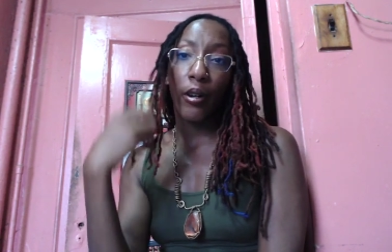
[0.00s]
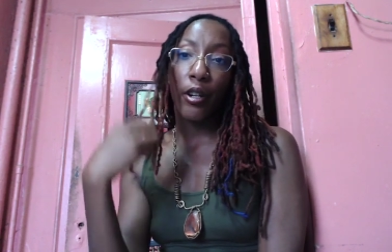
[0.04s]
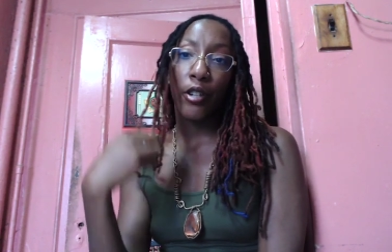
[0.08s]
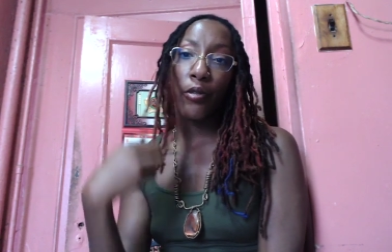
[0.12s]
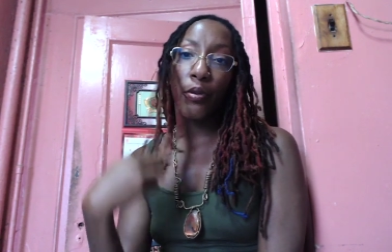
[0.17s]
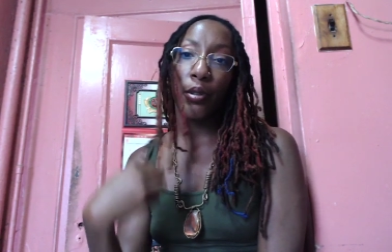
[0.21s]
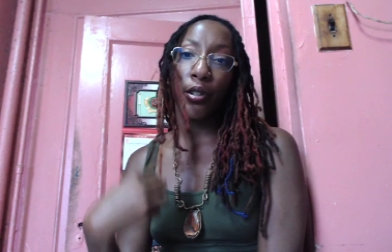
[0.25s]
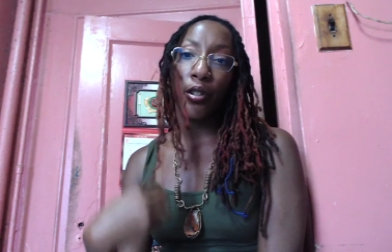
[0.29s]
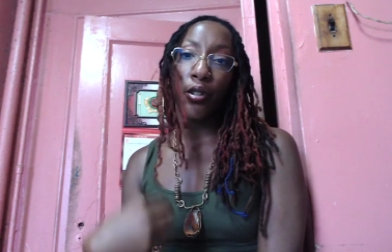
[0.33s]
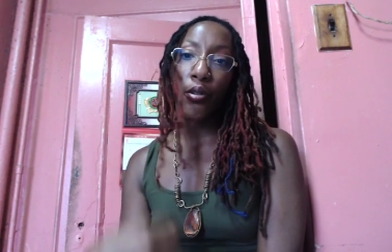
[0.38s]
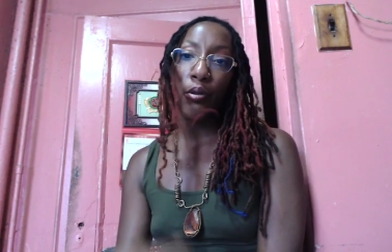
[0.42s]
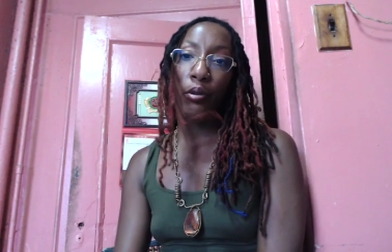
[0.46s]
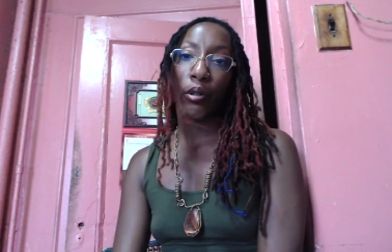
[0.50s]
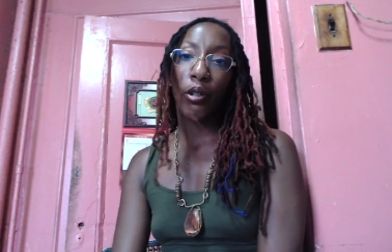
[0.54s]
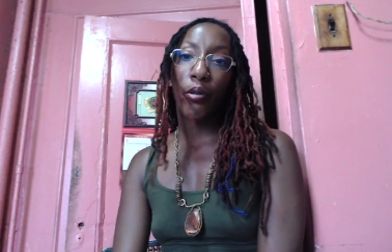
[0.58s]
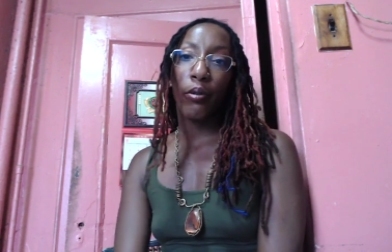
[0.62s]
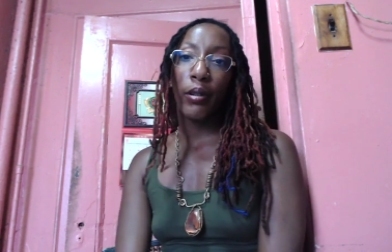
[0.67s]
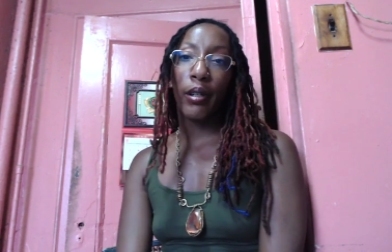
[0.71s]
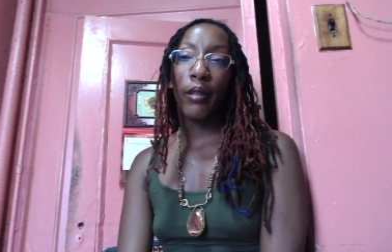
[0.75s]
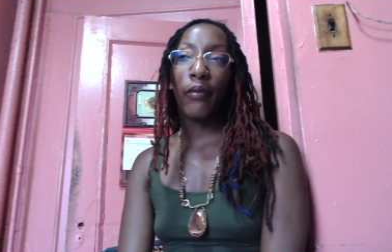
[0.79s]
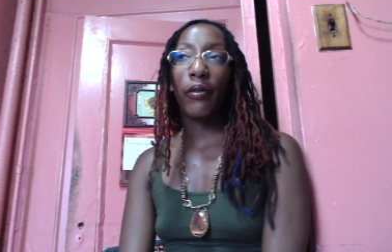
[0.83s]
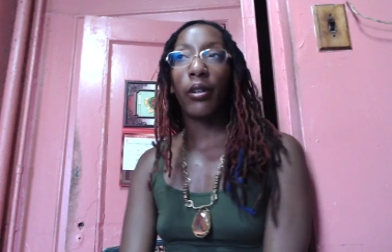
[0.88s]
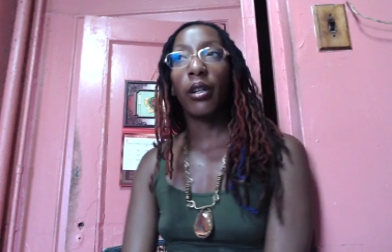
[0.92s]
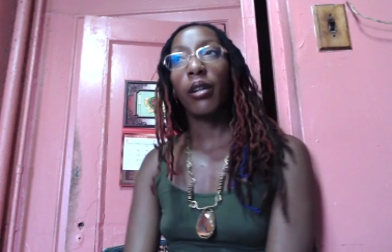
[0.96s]
just wanted to do a
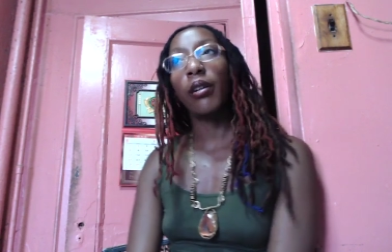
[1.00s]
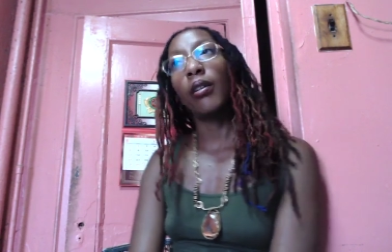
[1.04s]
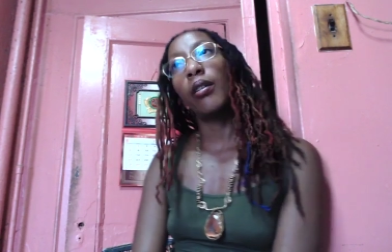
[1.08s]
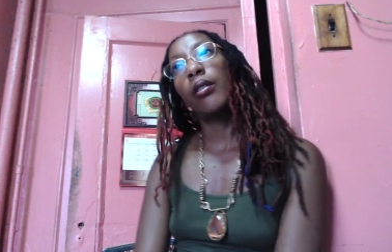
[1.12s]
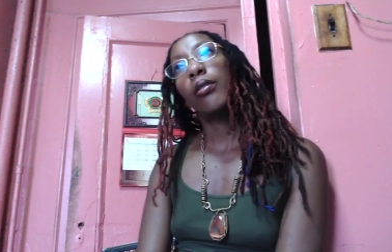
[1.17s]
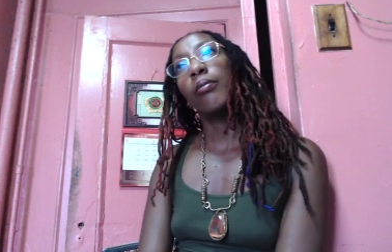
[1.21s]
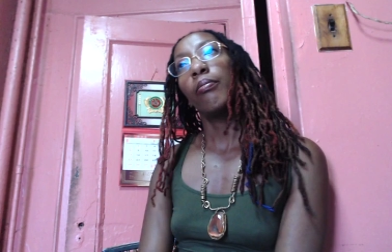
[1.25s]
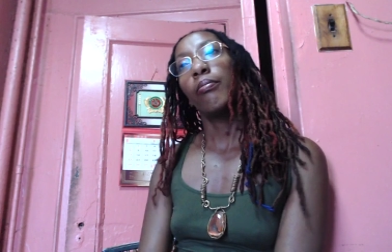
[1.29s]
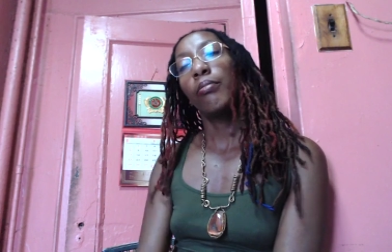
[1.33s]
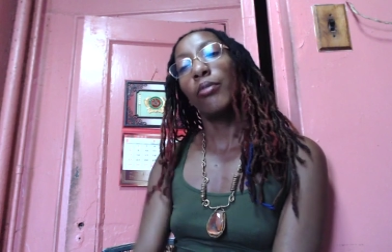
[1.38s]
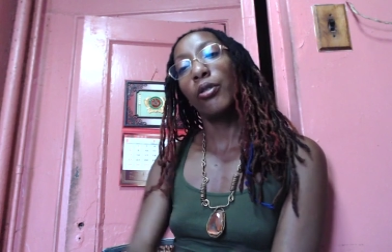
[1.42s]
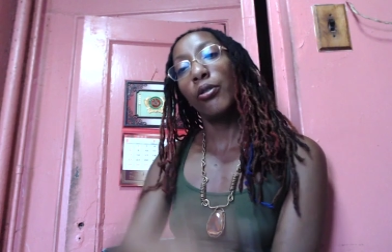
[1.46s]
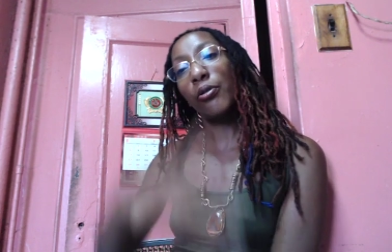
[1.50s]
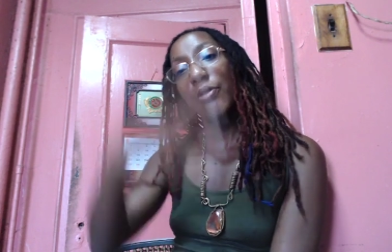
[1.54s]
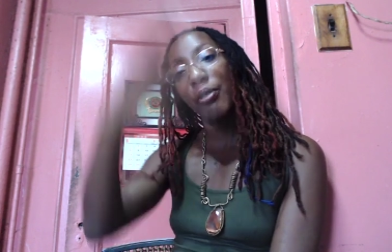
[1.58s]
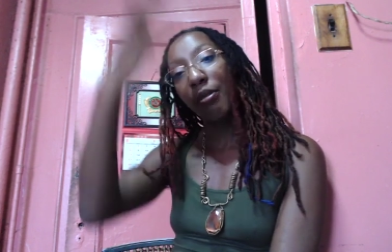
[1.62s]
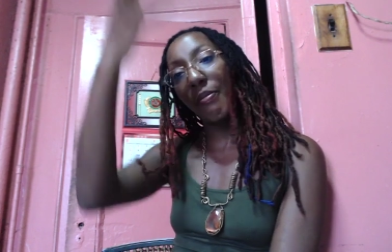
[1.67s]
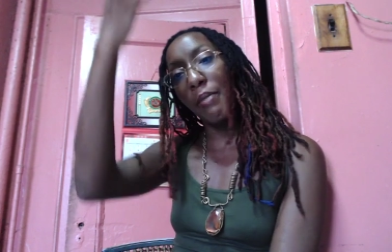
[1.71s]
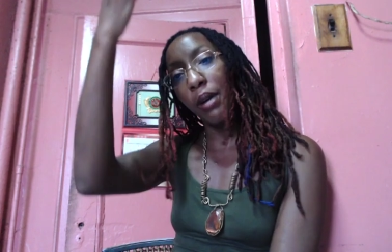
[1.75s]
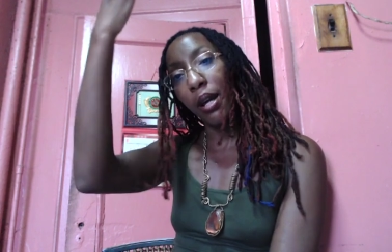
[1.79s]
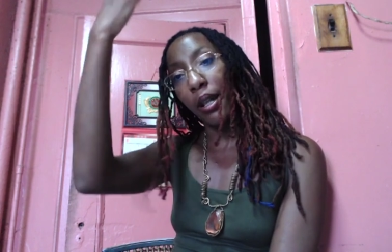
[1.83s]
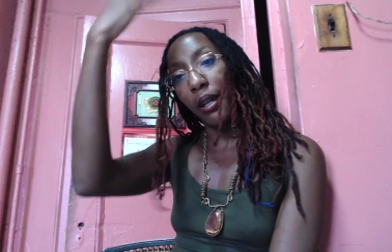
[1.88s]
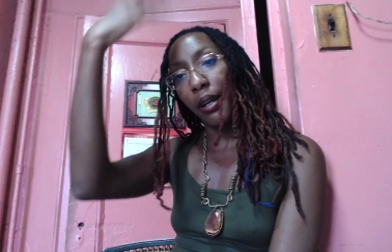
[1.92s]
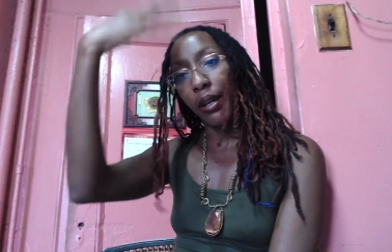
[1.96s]
quick video.
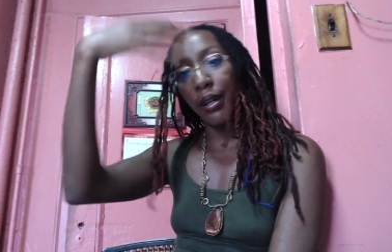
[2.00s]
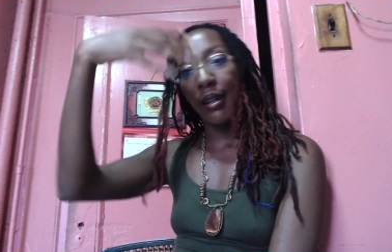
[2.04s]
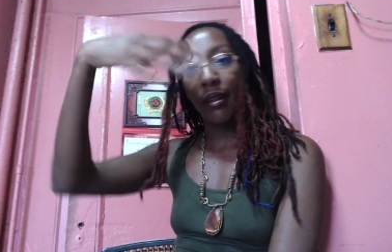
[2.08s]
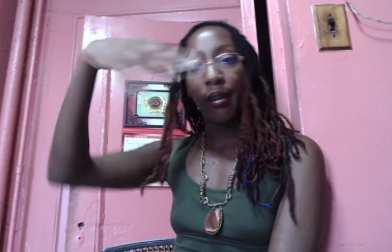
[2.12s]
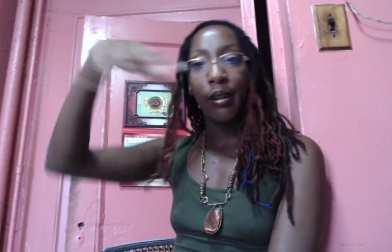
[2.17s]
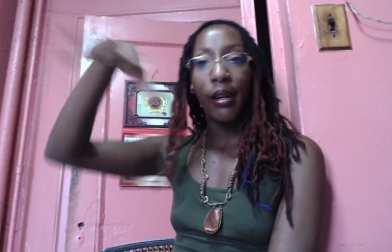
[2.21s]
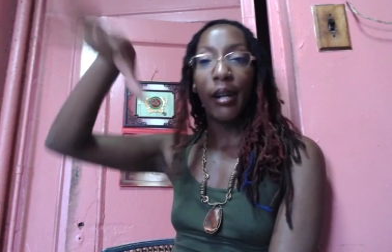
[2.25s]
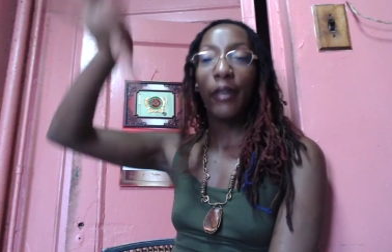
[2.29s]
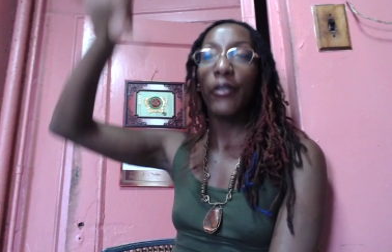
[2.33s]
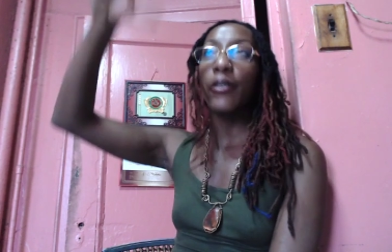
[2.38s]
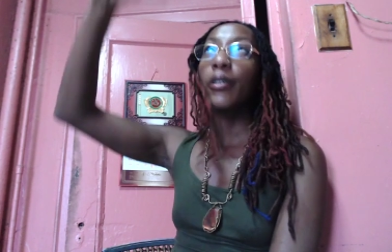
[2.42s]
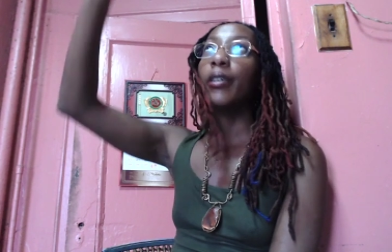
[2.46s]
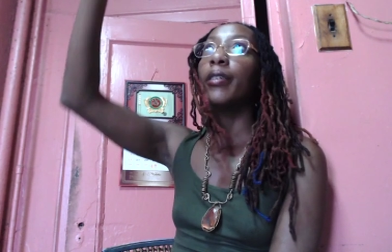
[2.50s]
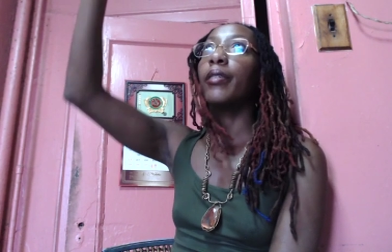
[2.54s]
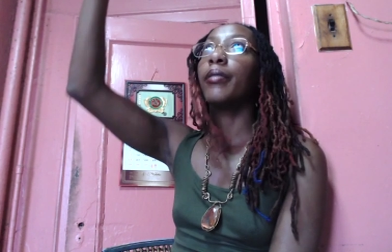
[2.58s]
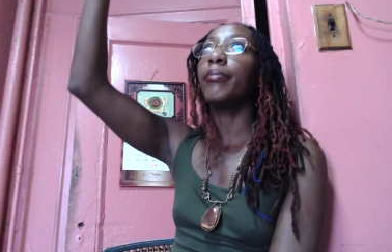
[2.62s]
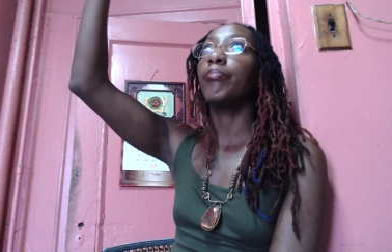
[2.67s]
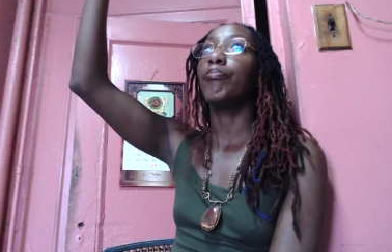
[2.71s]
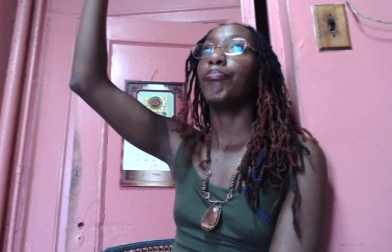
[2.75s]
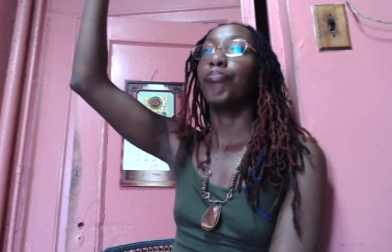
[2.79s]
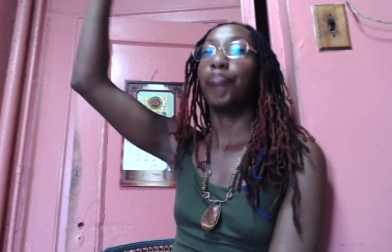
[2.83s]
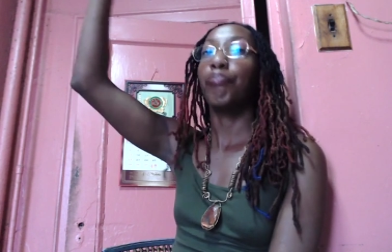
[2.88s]
Losing my light, got the